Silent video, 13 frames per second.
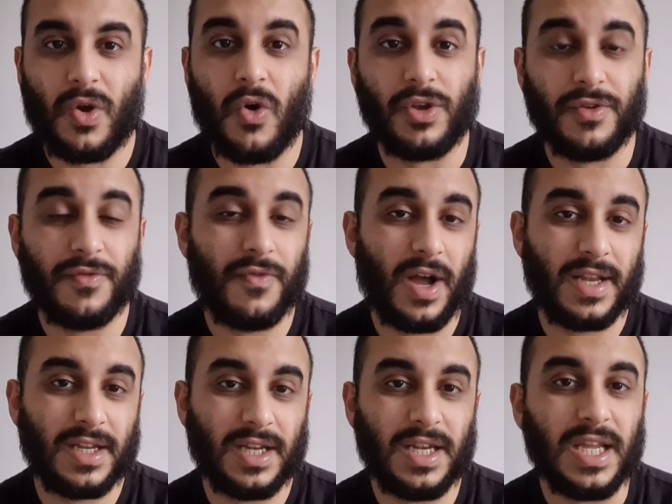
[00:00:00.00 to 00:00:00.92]
or you
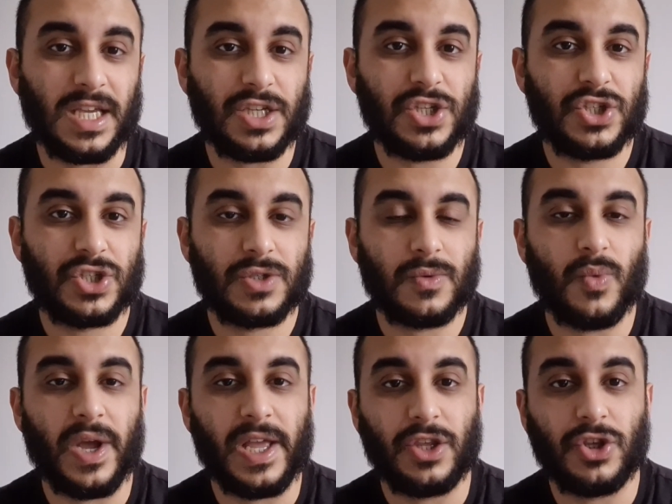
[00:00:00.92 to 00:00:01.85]
find a niche
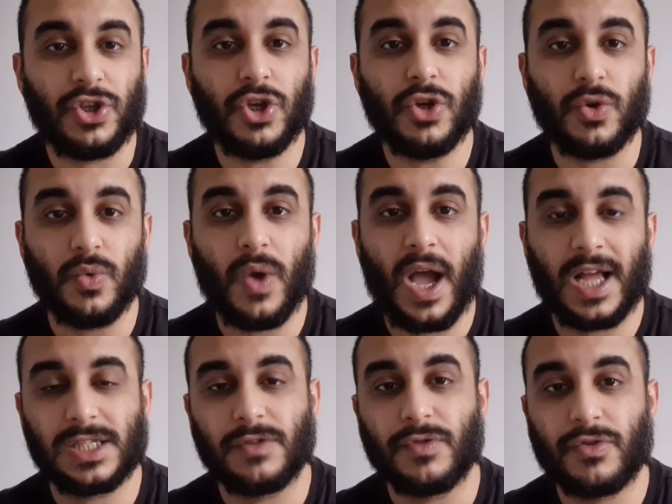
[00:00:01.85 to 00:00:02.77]
where you,
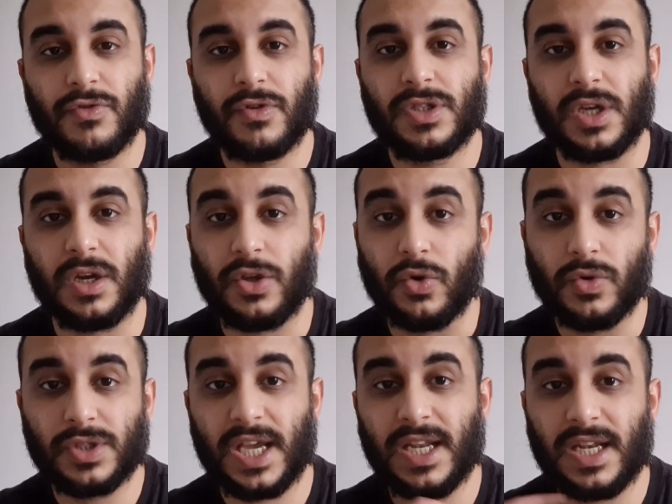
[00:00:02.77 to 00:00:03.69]
as a recruiter,
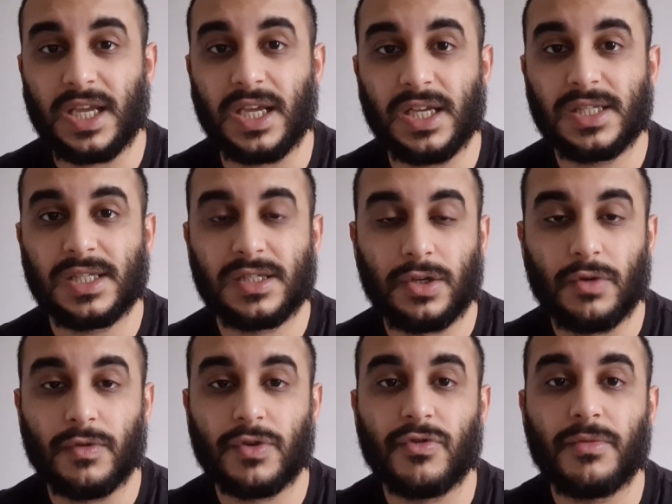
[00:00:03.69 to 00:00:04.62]
your techniques,
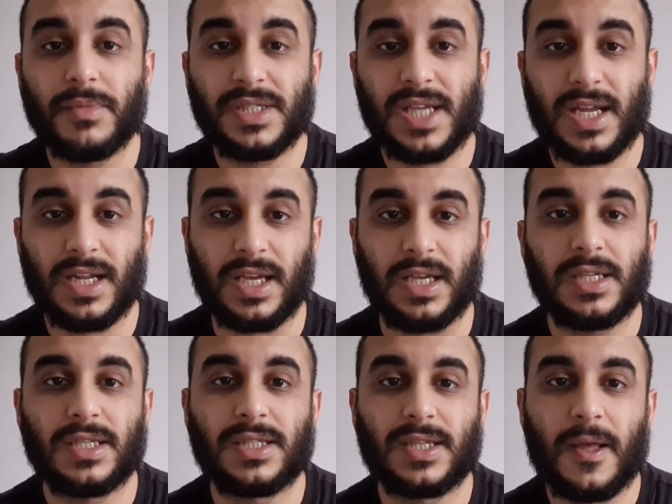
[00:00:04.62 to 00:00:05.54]
your recruitment
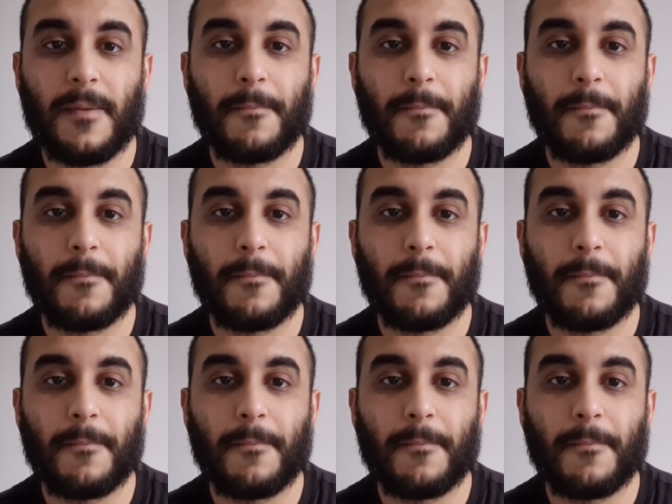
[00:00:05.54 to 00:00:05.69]
techniques,